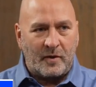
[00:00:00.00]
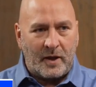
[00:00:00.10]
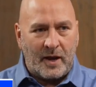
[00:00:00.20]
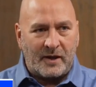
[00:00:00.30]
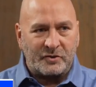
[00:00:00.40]

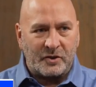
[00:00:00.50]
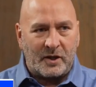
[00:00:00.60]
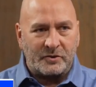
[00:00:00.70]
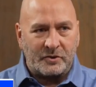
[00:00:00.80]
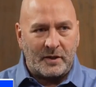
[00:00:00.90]

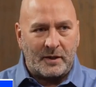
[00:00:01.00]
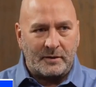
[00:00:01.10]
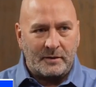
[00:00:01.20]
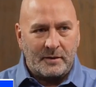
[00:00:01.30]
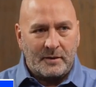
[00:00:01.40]
assets that
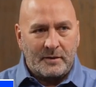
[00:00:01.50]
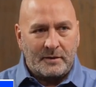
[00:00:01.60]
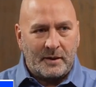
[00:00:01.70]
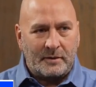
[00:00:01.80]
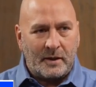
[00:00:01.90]

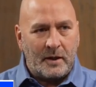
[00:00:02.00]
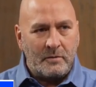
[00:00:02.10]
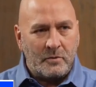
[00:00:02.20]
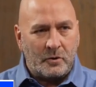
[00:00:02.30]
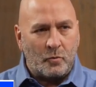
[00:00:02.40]
they
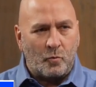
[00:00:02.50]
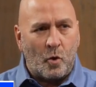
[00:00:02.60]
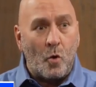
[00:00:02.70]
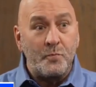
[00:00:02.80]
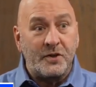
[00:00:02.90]

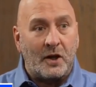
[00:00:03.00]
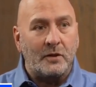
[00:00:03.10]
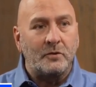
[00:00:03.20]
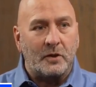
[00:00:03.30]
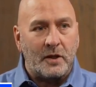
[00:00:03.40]
roped
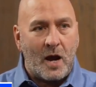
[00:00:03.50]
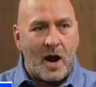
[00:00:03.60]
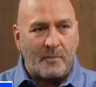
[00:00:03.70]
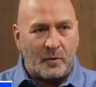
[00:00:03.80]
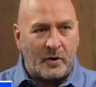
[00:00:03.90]
into the
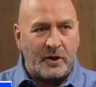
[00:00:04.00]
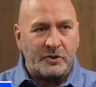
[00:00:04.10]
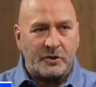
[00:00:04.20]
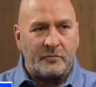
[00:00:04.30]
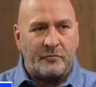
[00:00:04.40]

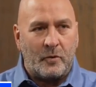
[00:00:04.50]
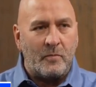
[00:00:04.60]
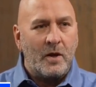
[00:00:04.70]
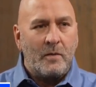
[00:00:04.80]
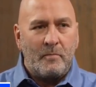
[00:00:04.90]
operation, from
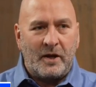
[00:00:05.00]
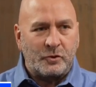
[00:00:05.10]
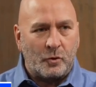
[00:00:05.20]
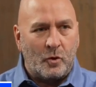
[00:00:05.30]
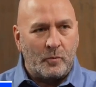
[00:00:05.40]

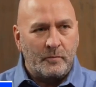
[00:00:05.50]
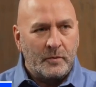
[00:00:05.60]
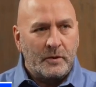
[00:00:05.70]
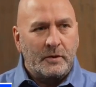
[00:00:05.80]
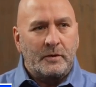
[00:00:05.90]
Metro
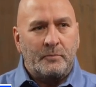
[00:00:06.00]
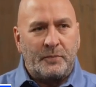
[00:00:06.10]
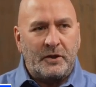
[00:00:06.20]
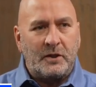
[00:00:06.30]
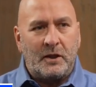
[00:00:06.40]

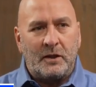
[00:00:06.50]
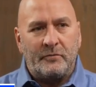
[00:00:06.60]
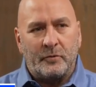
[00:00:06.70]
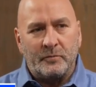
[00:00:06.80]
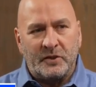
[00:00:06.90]
PD,
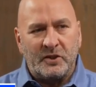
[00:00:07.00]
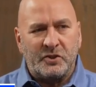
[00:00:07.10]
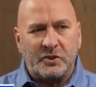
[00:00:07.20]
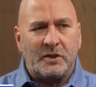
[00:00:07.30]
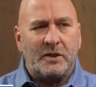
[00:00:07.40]
from
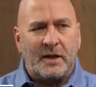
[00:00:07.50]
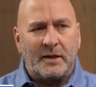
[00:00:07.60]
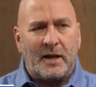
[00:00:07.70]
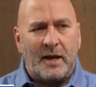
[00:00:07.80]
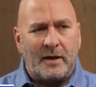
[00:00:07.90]
D.C.,
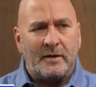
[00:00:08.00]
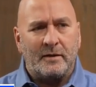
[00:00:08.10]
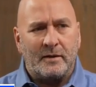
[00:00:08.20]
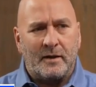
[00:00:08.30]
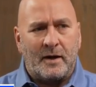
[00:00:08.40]
and
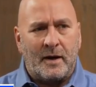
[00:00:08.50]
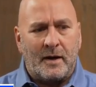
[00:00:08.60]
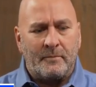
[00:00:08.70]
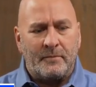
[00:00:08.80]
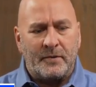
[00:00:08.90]

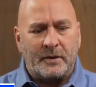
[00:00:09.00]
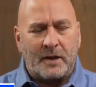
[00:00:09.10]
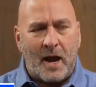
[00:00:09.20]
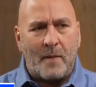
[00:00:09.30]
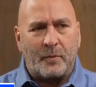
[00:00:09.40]
the
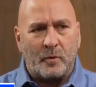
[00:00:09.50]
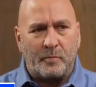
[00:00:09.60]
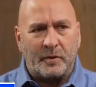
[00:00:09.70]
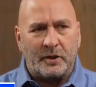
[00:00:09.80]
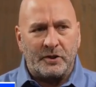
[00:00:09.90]
Capitol
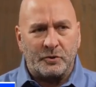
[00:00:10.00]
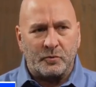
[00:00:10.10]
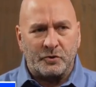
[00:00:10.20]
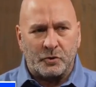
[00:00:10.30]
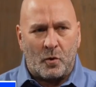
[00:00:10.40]
Police
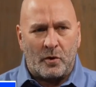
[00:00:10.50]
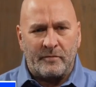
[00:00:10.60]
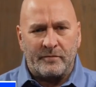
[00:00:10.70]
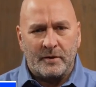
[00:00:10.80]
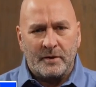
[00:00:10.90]
was sort
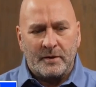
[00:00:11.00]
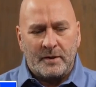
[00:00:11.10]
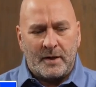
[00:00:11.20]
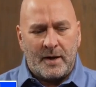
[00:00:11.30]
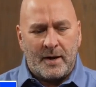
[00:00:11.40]

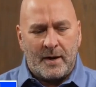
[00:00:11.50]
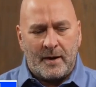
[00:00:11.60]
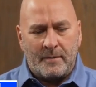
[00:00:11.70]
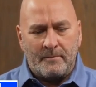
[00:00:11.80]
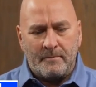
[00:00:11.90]

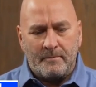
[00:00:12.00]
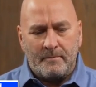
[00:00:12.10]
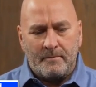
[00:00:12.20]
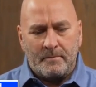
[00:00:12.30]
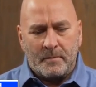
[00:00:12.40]

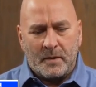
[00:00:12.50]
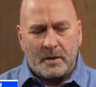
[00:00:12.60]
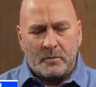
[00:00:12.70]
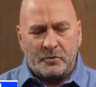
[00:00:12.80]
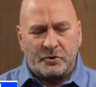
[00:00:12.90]

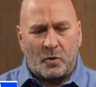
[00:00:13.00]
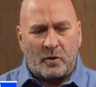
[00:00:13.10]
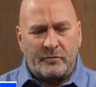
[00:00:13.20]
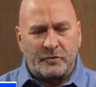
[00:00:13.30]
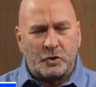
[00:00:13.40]

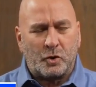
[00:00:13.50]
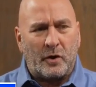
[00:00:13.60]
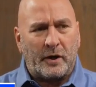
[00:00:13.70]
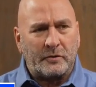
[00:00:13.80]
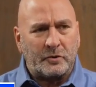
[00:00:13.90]
of
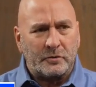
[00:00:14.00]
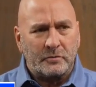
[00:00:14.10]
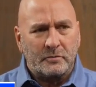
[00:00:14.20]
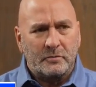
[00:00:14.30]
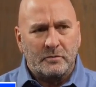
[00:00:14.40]
tricked
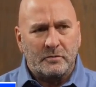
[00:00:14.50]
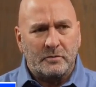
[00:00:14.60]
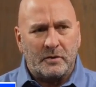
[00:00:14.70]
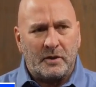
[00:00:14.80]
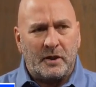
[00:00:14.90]

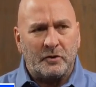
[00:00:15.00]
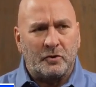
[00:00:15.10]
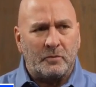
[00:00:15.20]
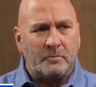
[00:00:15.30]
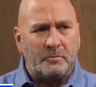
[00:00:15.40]

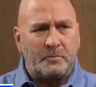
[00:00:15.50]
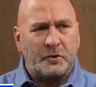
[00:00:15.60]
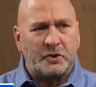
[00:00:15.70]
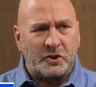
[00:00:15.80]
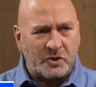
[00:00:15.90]
into
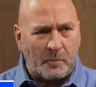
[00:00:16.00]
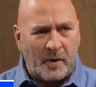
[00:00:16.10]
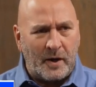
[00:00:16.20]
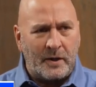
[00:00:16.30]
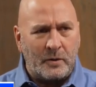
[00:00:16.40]

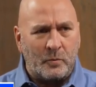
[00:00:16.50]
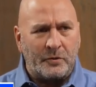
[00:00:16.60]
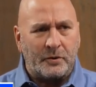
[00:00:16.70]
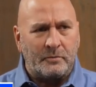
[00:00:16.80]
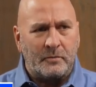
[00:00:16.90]
participating
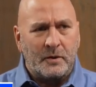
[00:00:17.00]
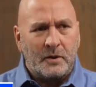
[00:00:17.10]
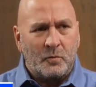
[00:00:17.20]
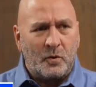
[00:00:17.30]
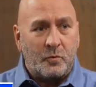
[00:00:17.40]

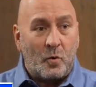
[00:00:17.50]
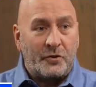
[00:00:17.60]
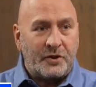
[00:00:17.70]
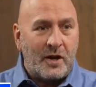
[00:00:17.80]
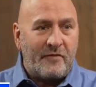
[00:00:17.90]
with what
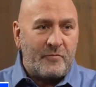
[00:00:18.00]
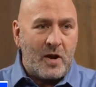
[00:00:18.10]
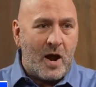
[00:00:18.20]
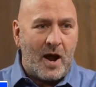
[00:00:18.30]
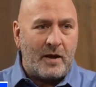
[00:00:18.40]
the
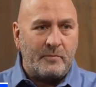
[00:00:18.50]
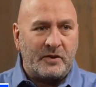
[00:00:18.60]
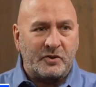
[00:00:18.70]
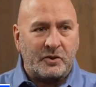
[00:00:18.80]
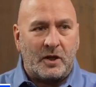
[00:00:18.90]
FBI had been
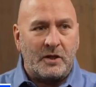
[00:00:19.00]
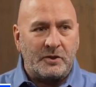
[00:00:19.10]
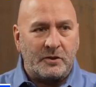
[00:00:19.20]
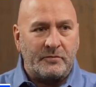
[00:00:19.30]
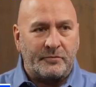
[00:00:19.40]

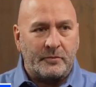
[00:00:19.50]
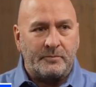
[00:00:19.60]
staging for,